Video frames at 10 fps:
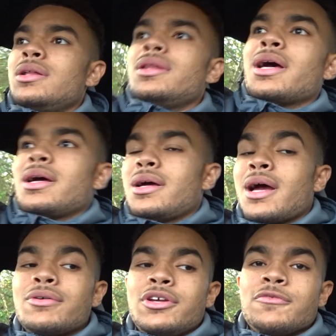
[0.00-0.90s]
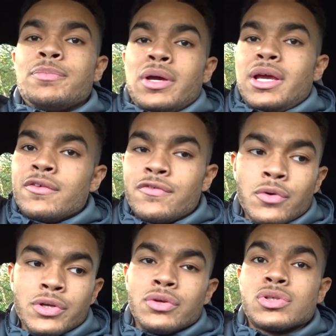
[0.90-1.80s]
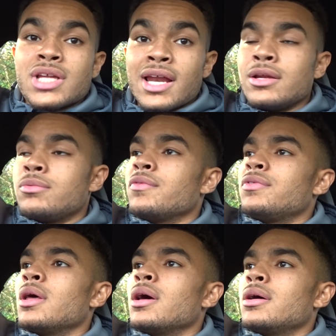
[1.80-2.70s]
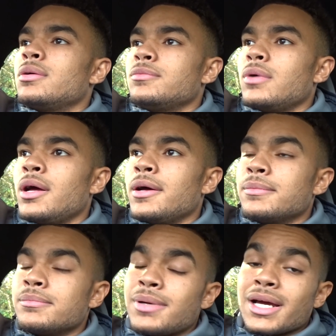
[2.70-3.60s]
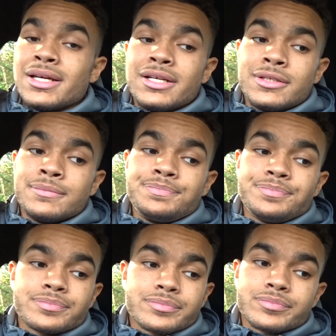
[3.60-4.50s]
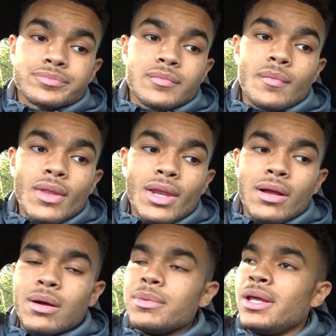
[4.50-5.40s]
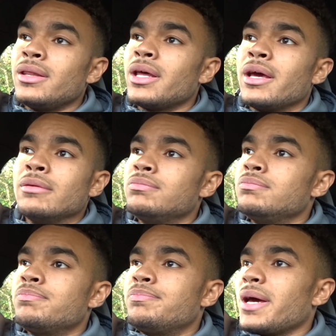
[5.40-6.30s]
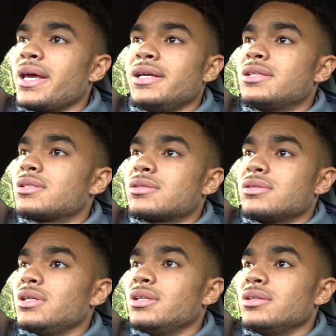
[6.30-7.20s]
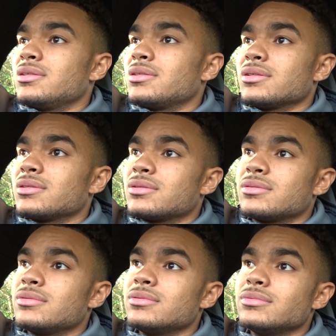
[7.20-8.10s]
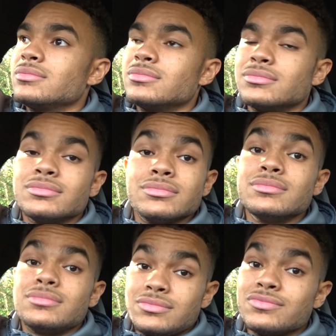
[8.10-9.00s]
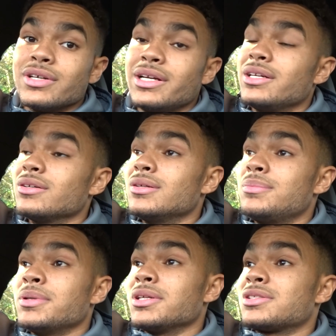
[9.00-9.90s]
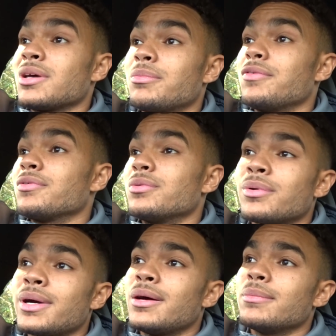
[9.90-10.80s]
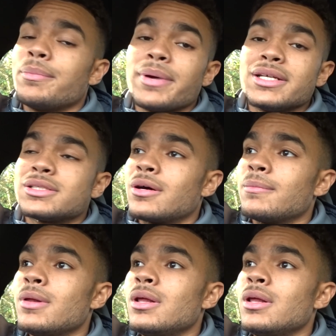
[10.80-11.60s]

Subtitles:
that Audi have put in for you, standard with the Black Edition. I mean, their bass is just really good. Put the subwoofer all the way up, the bass up.